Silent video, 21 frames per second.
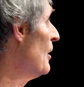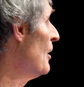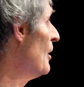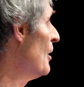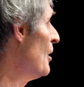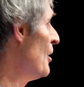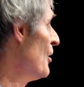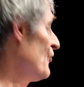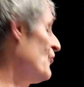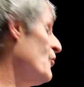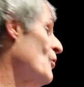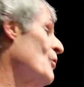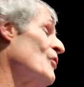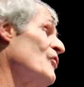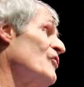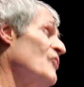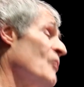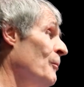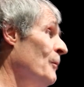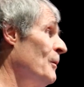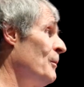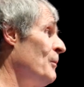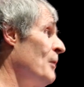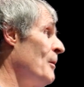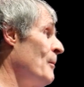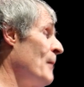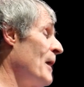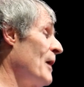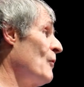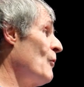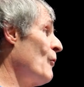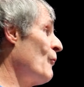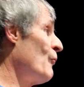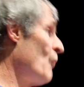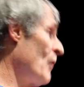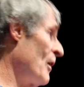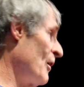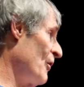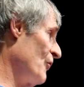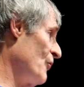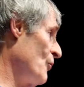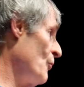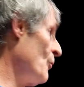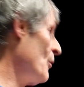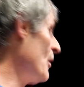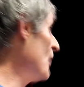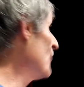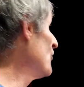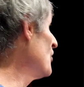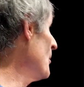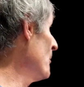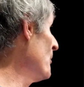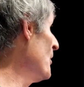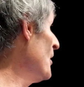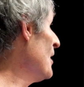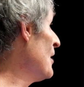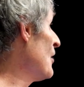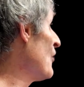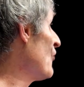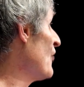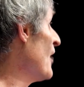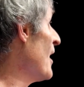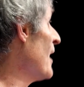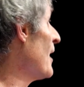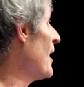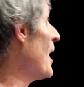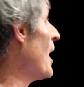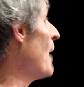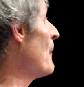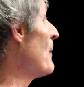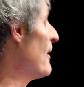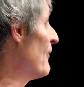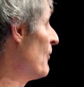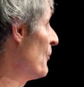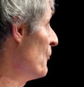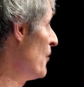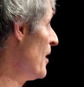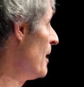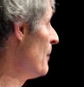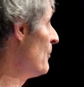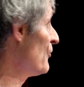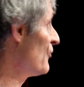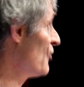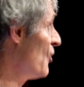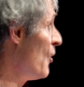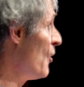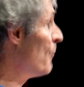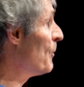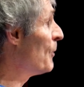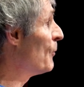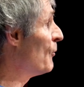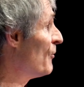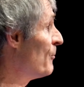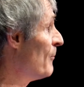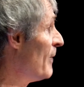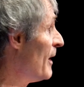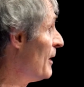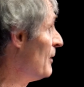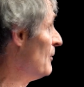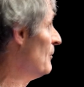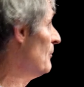So it can simply be a matter of running to a GP and saying, I'm having problems coping with my